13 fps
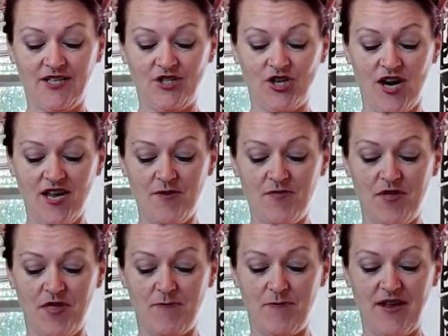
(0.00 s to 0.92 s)
Try and keep
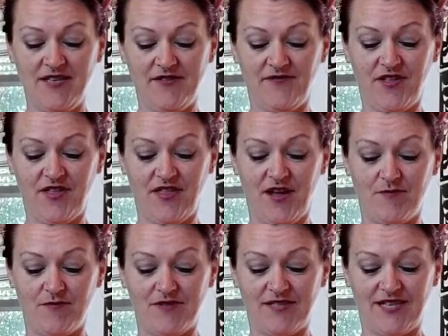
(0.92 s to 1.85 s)
the base of the
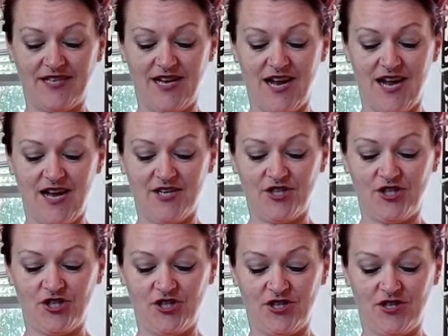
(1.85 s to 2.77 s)
thumbs
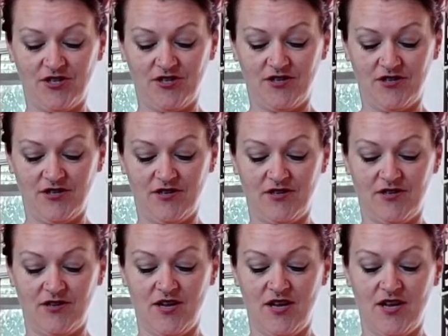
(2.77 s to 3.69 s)
attached.
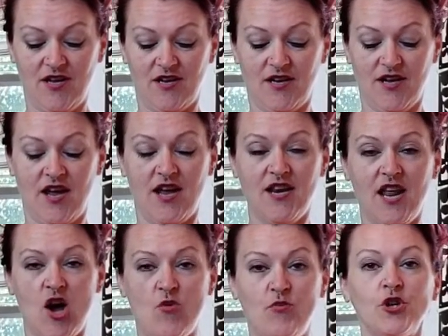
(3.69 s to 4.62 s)
Okay,
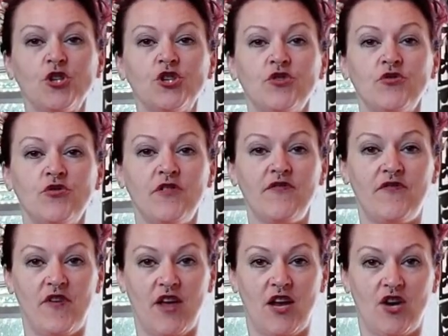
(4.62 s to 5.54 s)
now push through the
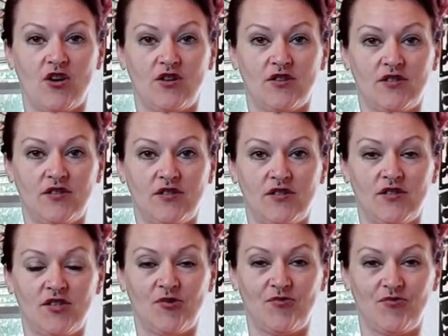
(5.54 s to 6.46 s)
fingers.
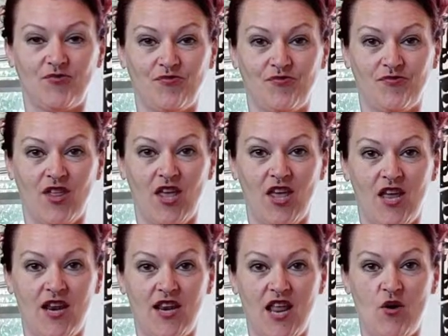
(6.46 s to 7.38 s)

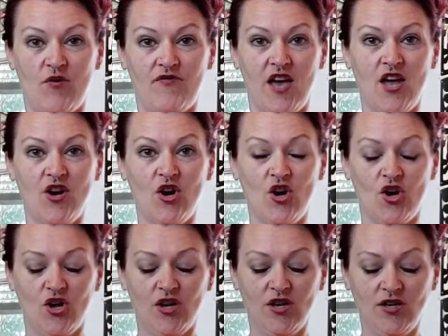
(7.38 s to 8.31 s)
Now if that
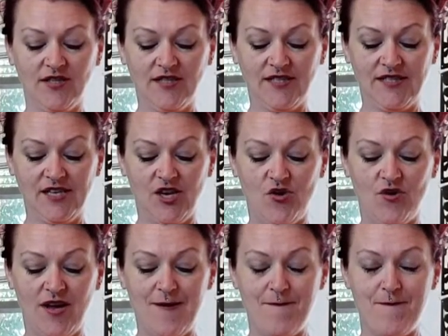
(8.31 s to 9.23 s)
hurts,
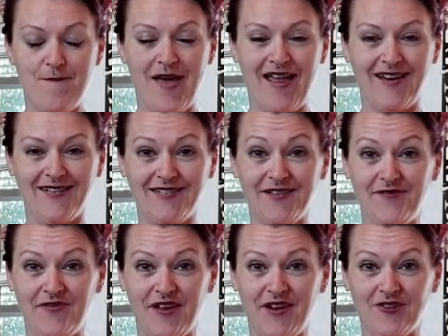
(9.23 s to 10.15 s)
you can bend the
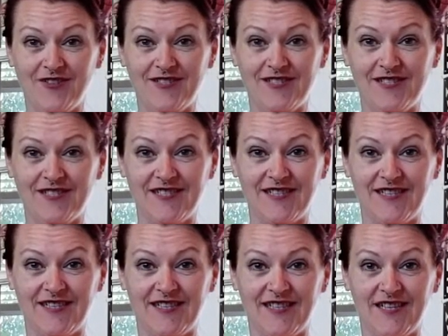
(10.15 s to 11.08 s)
fingers just
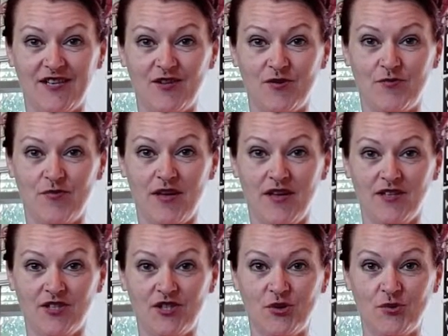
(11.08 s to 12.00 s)
a little bit
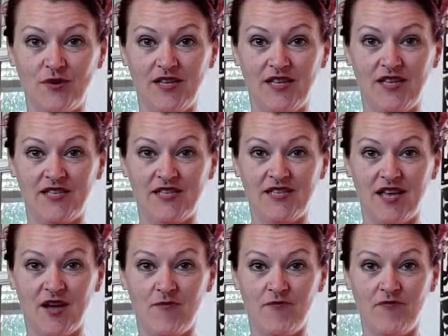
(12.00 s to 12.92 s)
to release
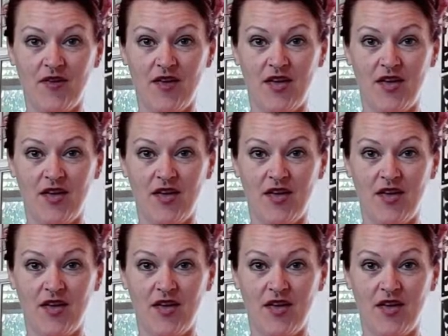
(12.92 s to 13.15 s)
them.